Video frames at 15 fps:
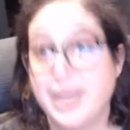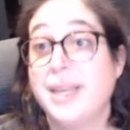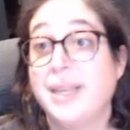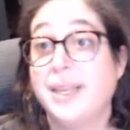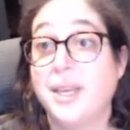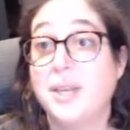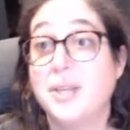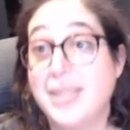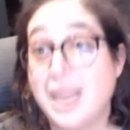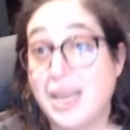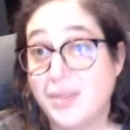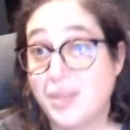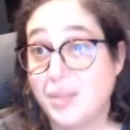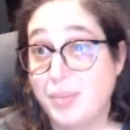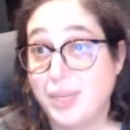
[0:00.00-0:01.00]
those
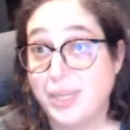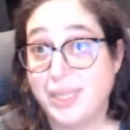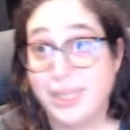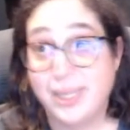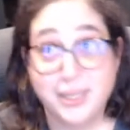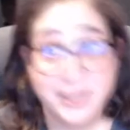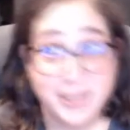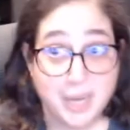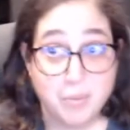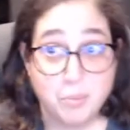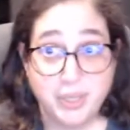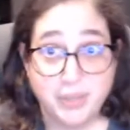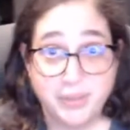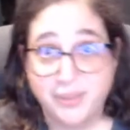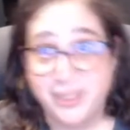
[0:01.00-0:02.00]
have to be another
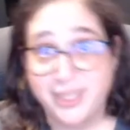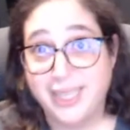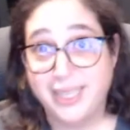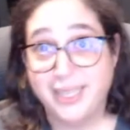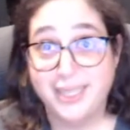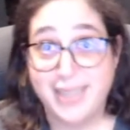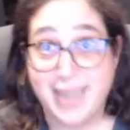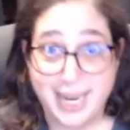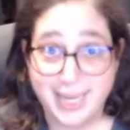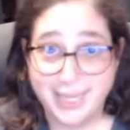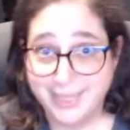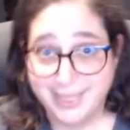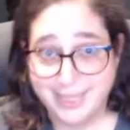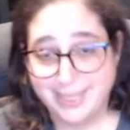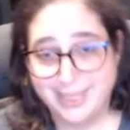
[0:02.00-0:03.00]
topic for another day
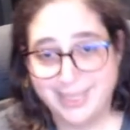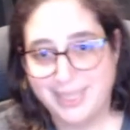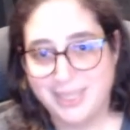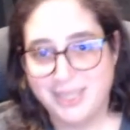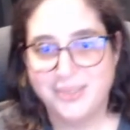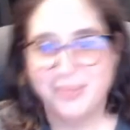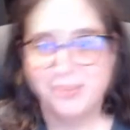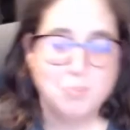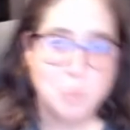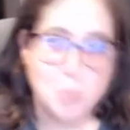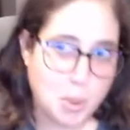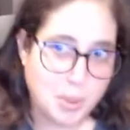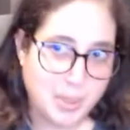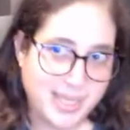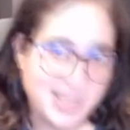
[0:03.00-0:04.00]
because there's
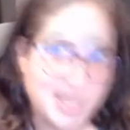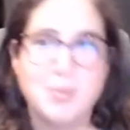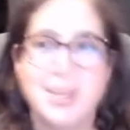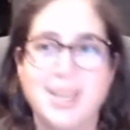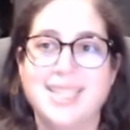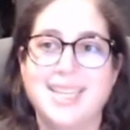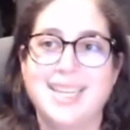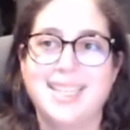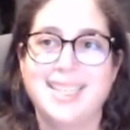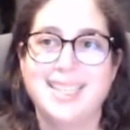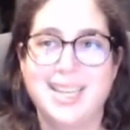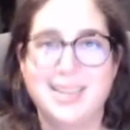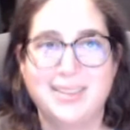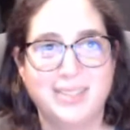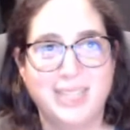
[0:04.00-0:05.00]
only so much I can
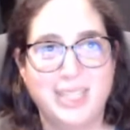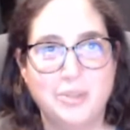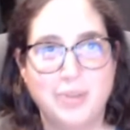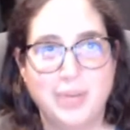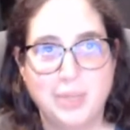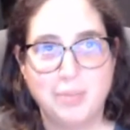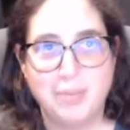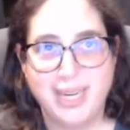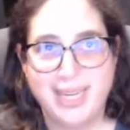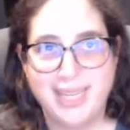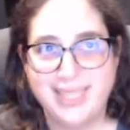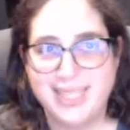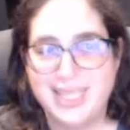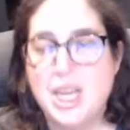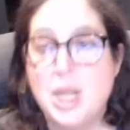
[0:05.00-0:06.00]
cover in 20
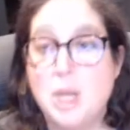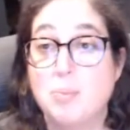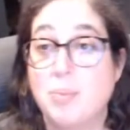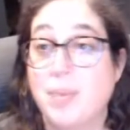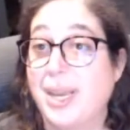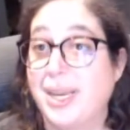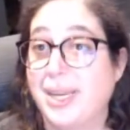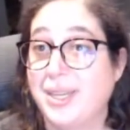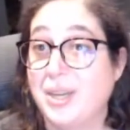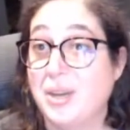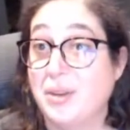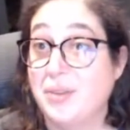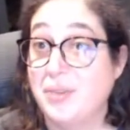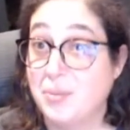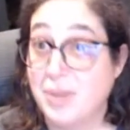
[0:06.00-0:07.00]
minutes. But
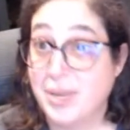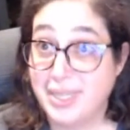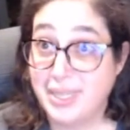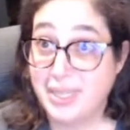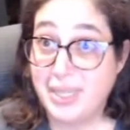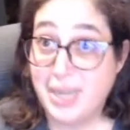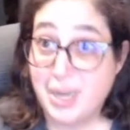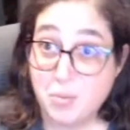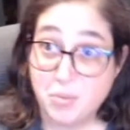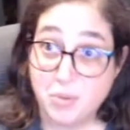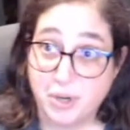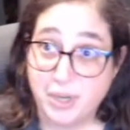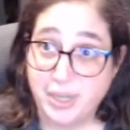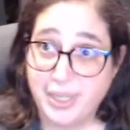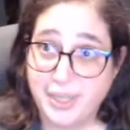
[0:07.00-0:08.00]
if you want to know
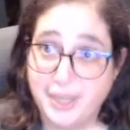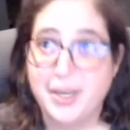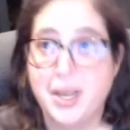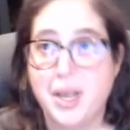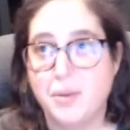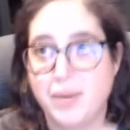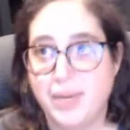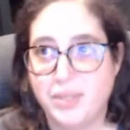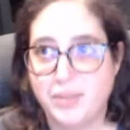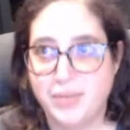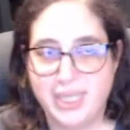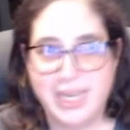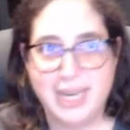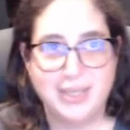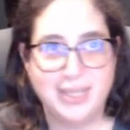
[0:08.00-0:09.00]
more, you can always
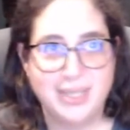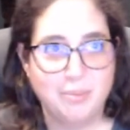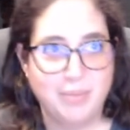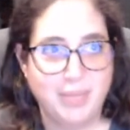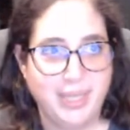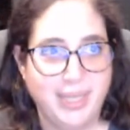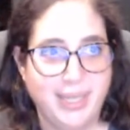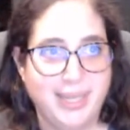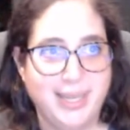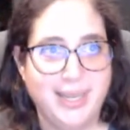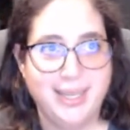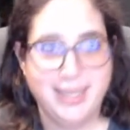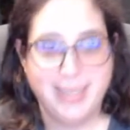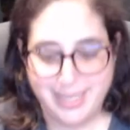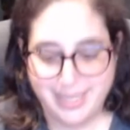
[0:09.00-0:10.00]
reach out to me
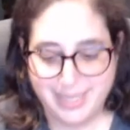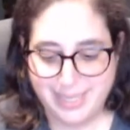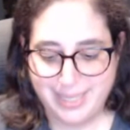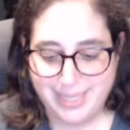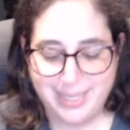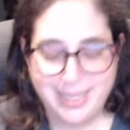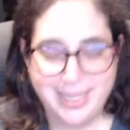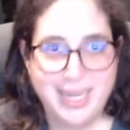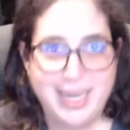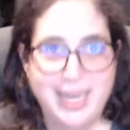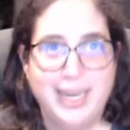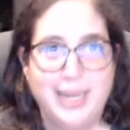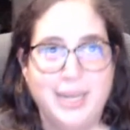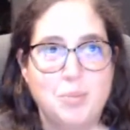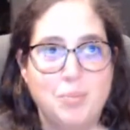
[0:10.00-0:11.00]
on LinkedIn.
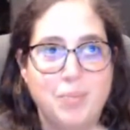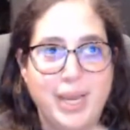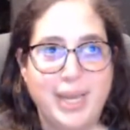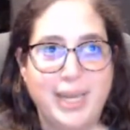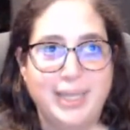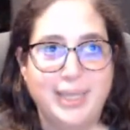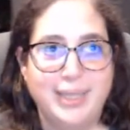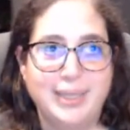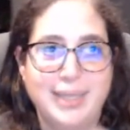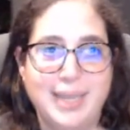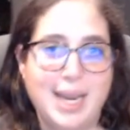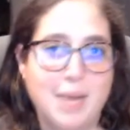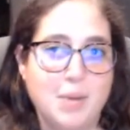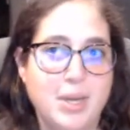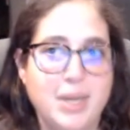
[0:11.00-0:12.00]
But
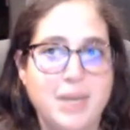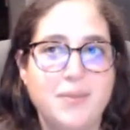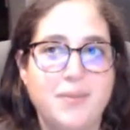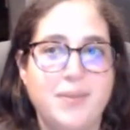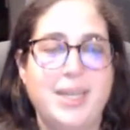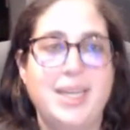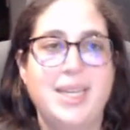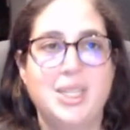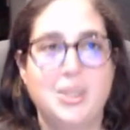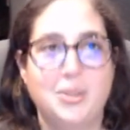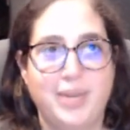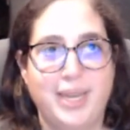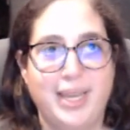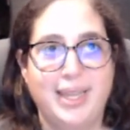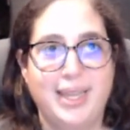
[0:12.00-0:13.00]
I want to finish
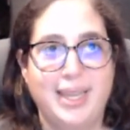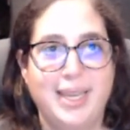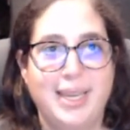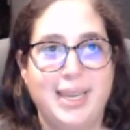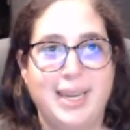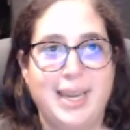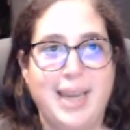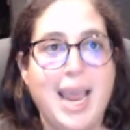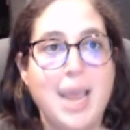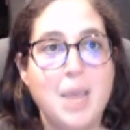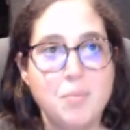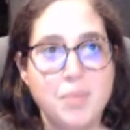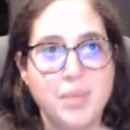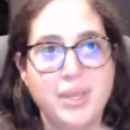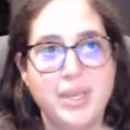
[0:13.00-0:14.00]
with
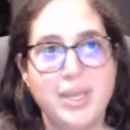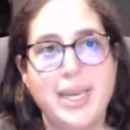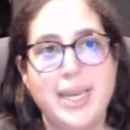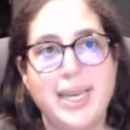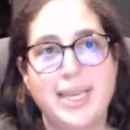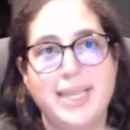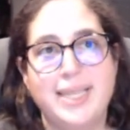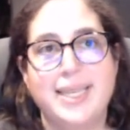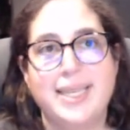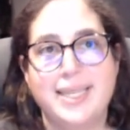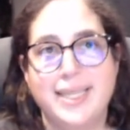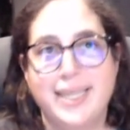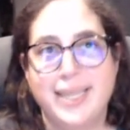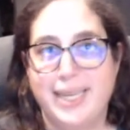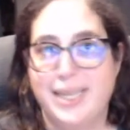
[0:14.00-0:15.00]
empathy is a
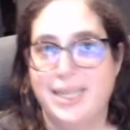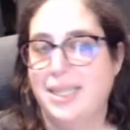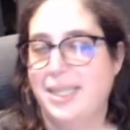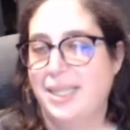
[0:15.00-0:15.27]
skill.